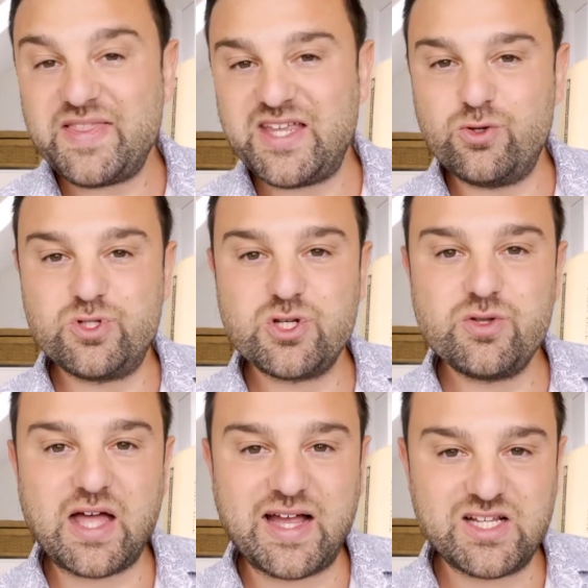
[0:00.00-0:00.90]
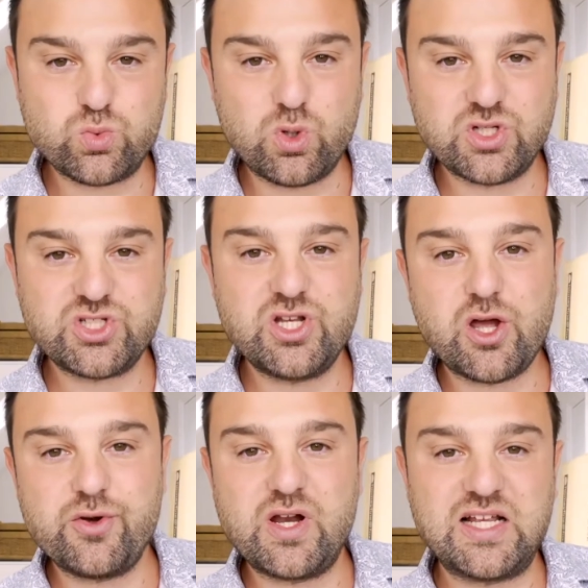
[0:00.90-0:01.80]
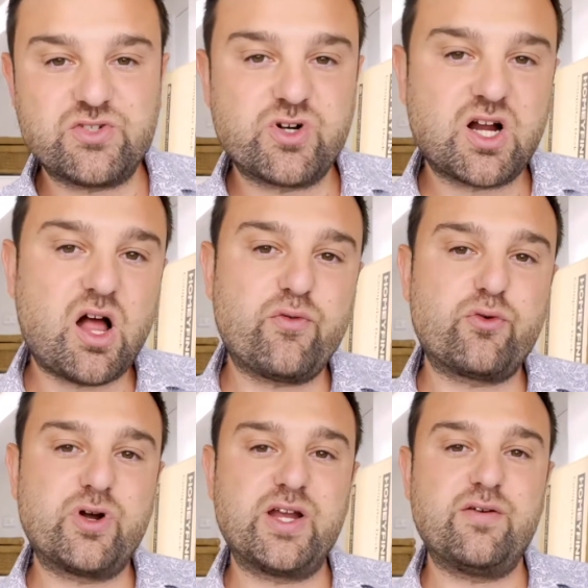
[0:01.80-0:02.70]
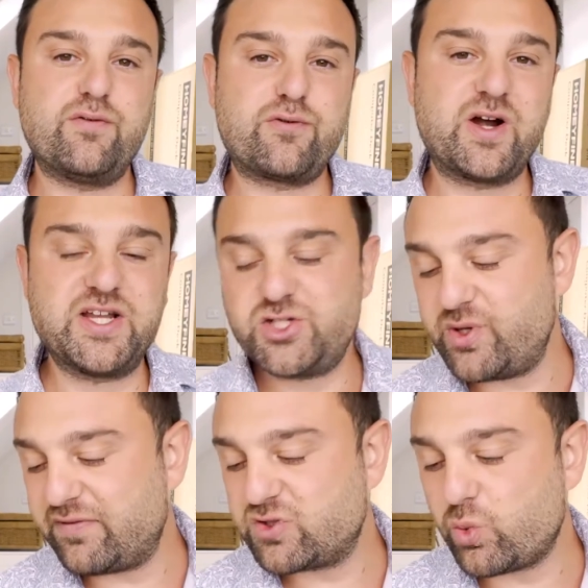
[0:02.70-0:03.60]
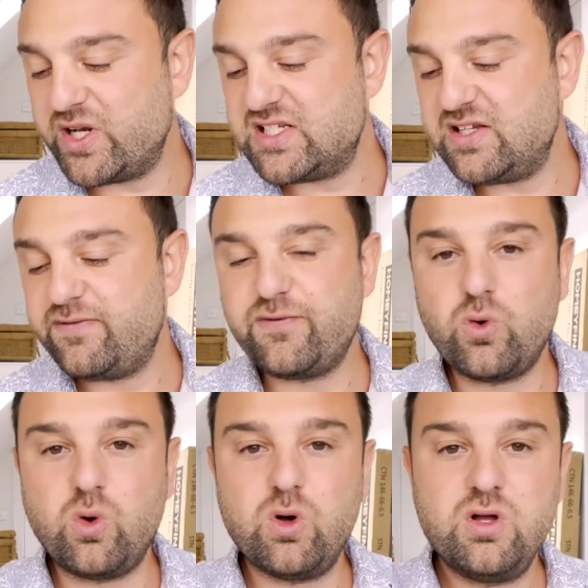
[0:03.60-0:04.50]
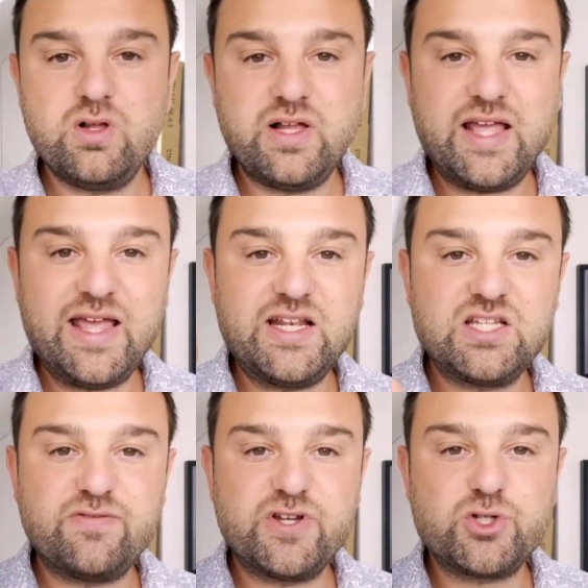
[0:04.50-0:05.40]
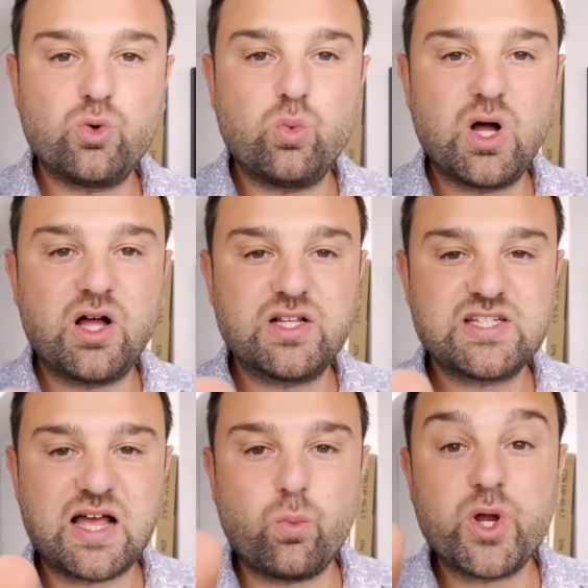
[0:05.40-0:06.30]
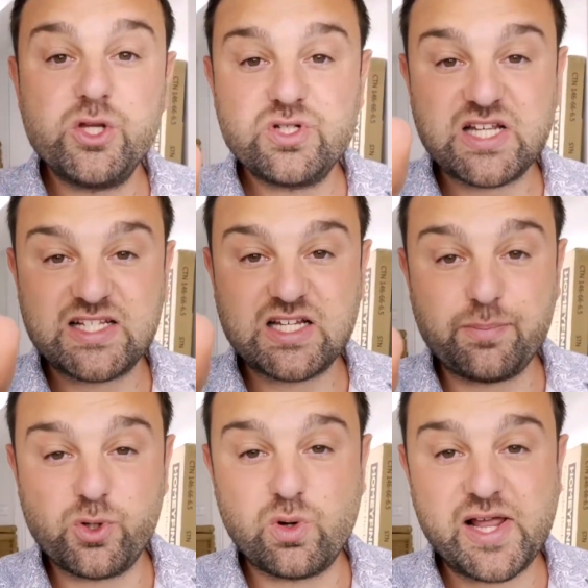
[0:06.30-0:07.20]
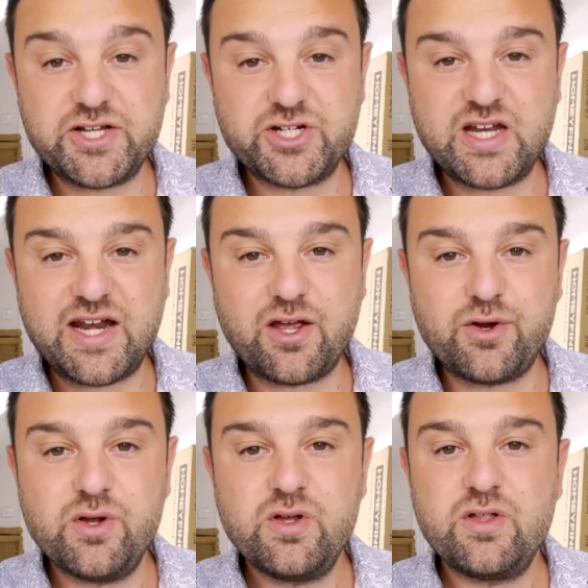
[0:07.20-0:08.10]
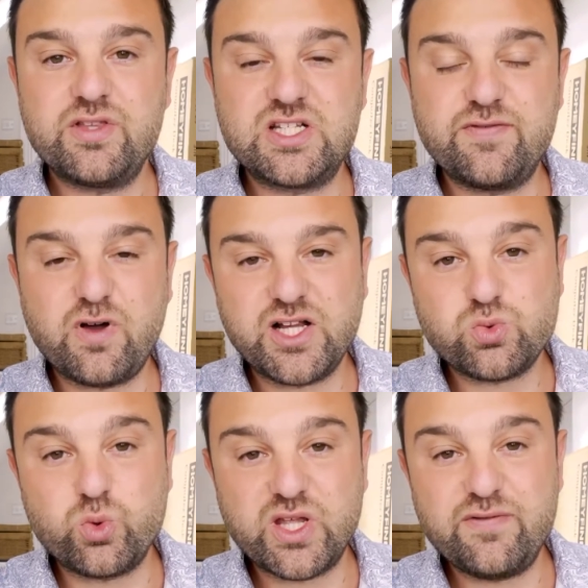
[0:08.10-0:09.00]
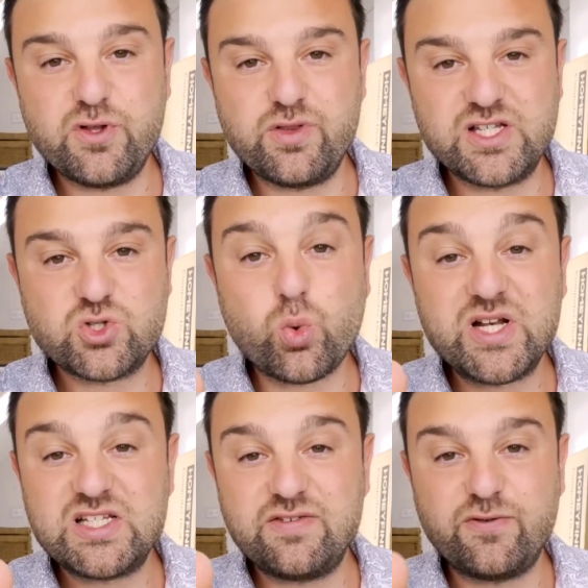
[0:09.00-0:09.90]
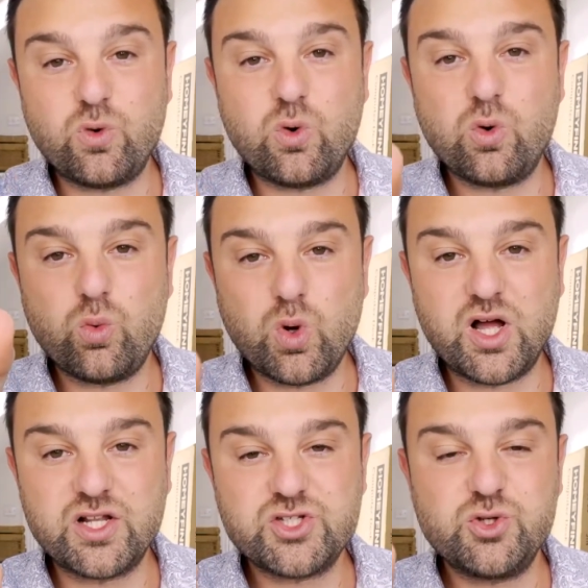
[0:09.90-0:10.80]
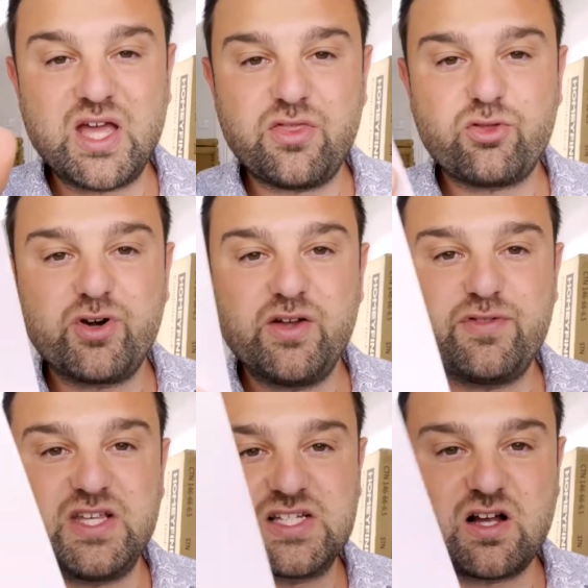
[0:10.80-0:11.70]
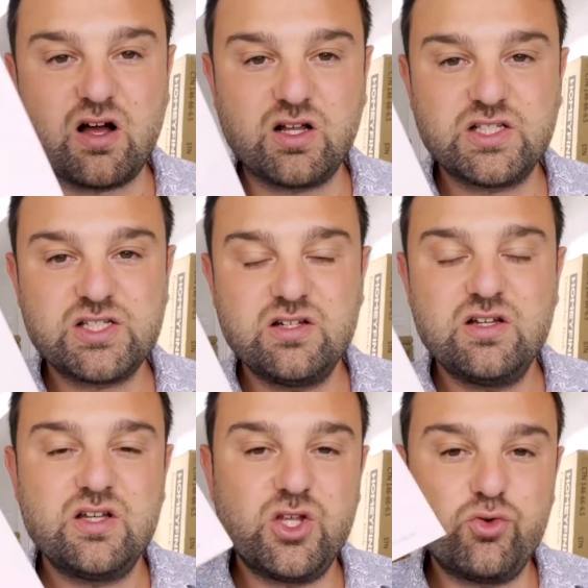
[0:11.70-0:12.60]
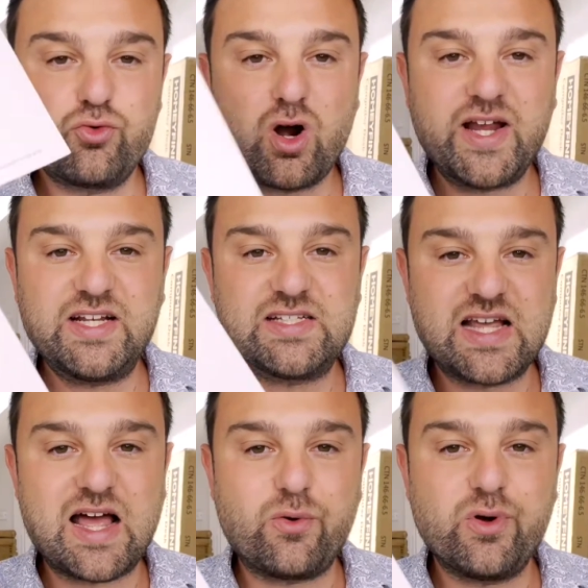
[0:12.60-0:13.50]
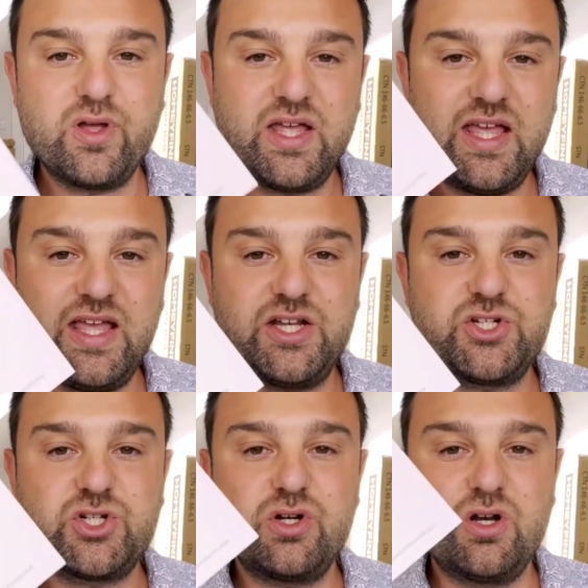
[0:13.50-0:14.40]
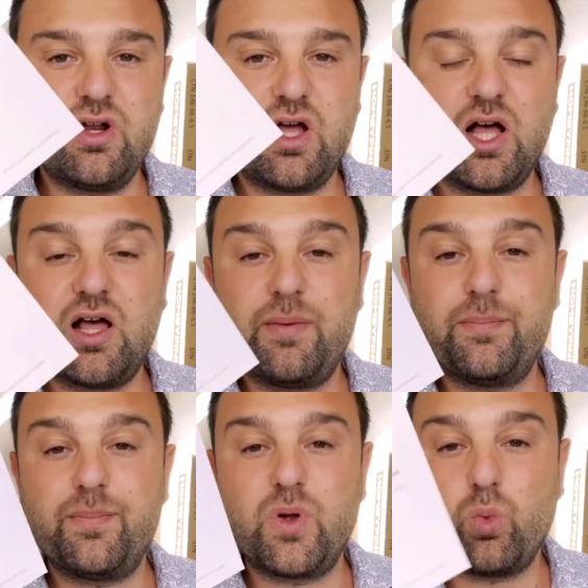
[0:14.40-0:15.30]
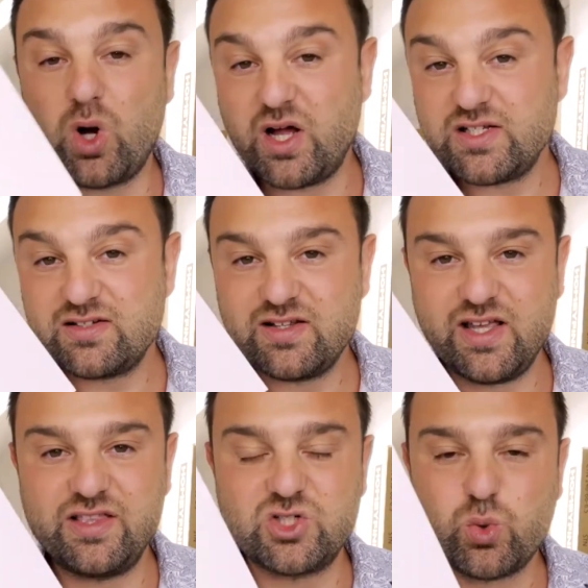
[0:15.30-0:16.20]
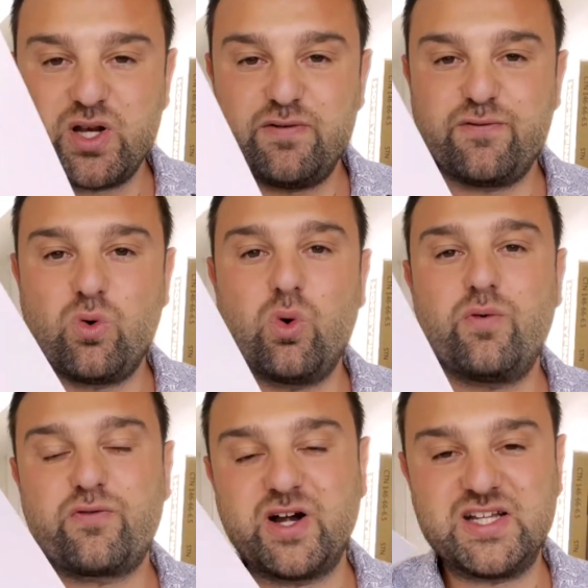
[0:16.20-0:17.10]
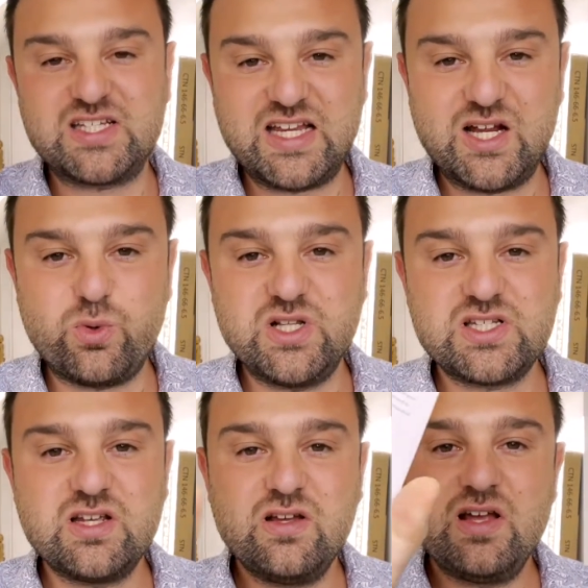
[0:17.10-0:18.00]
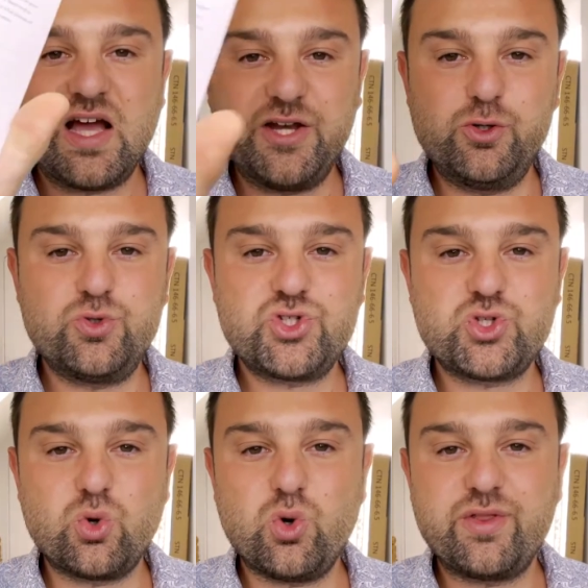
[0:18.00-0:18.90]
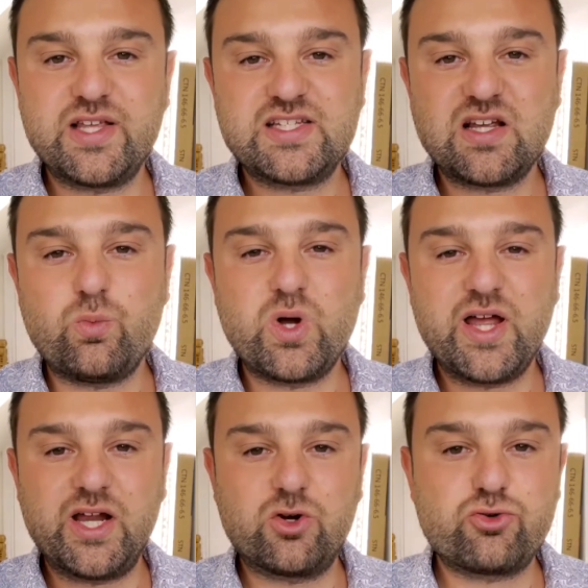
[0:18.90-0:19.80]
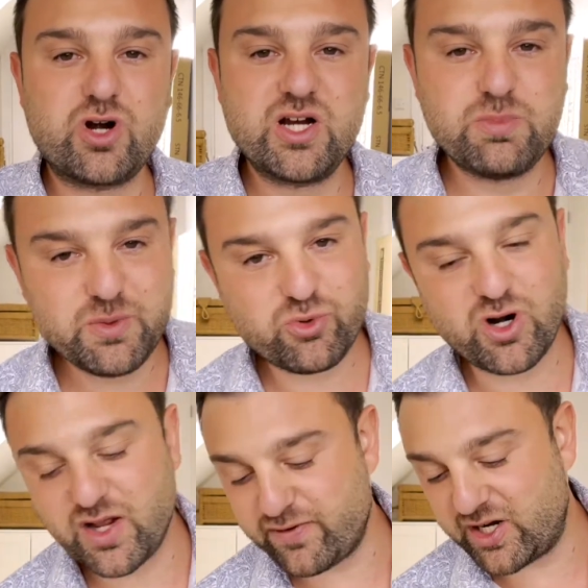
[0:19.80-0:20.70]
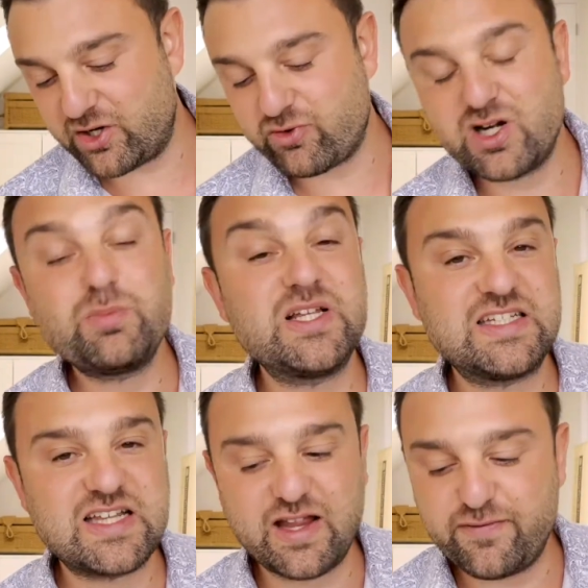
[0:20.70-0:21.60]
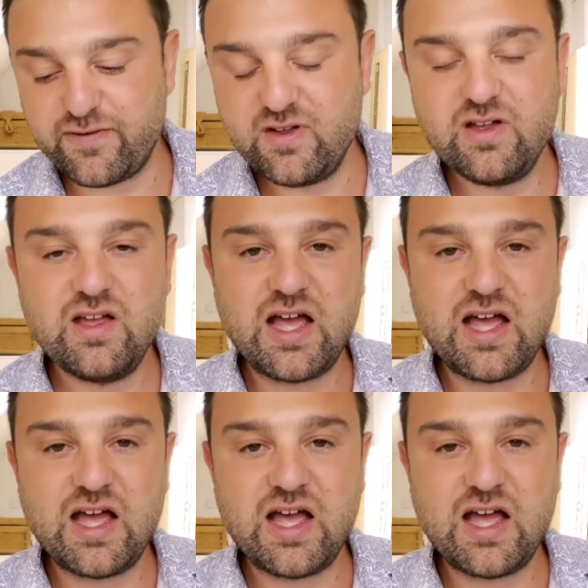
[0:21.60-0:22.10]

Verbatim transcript: way that you do that is what's known as a recovery phrase. You have twenty-four individual words, and when you set up your Ledger Nano, the device will give you these twenty-four words. You get three of these cards. You write down each um, word in the twenty-four phrase sequence, and you store this somewhere incredibly private, incredibly safe.